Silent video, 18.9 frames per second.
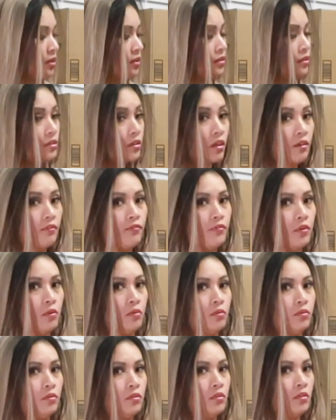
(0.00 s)
cell
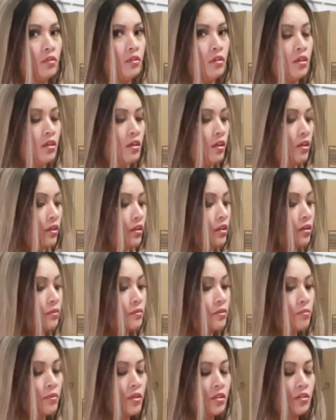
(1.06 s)
phone, it
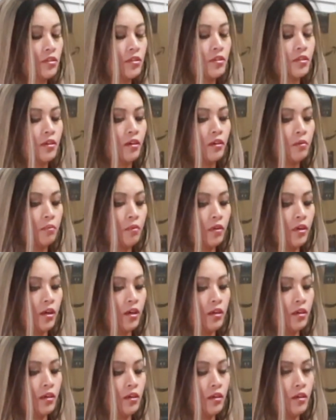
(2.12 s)
gives me a terrible
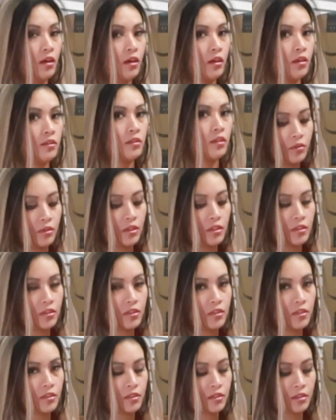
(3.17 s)
headache guys. So
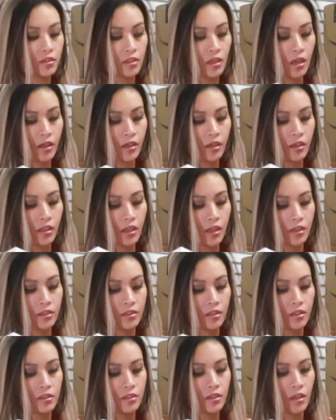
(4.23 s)
these
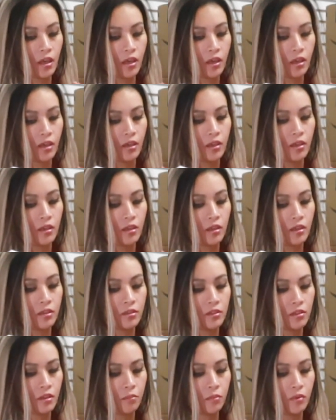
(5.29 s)
eyeglasses I
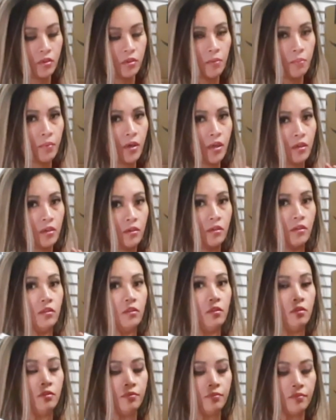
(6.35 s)
stumbled upon
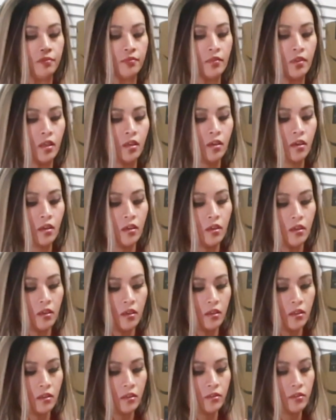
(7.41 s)
on
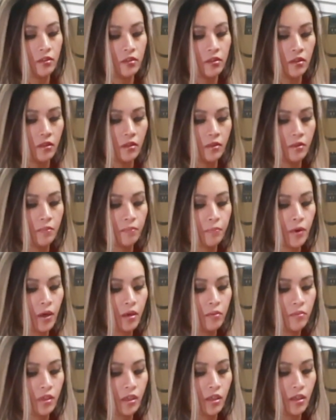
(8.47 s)
the
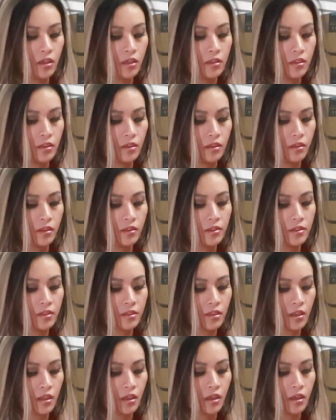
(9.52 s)
Prime Day
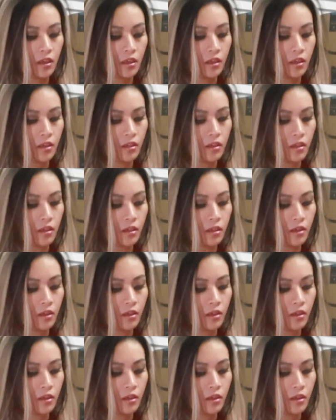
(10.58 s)
deals, and